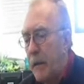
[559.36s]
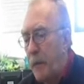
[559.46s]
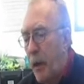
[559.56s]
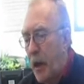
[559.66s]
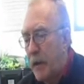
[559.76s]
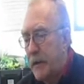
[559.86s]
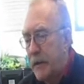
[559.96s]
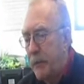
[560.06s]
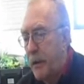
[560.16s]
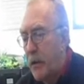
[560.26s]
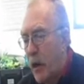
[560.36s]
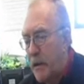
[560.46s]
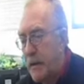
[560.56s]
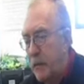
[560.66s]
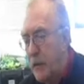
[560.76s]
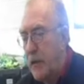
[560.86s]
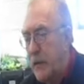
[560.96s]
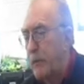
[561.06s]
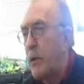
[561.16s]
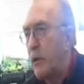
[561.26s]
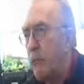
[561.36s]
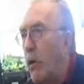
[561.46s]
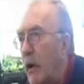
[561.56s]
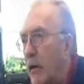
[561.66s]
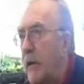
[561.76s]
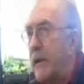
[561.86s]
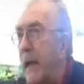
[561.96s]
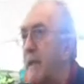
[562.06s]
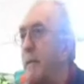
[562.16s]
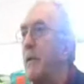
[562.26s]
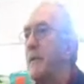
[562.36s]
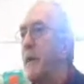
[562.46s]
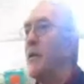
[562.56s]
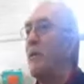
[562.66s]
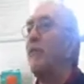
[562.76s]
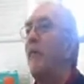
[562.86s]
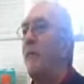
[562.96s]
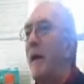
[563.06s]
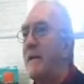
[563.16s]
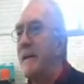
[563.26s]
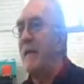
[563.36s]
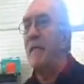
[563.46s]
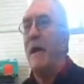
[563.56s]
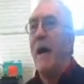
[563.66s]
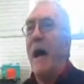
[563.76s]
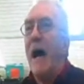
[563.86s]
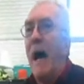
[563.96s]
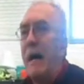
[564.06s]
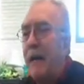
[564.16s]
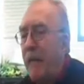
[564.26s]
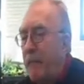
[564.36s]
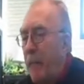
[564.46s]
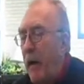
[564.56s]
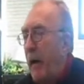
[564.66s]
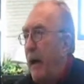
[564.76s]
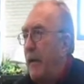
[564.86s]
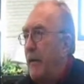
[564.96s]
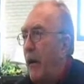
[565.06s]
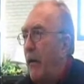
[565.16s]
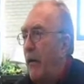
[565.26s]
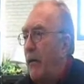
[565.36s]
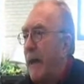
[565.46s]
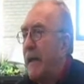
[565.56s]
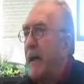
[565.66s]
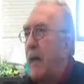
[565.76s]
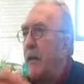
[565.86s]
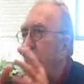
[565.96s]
But because it was a special book, it has been a special book for myself, and I've, you know, that kind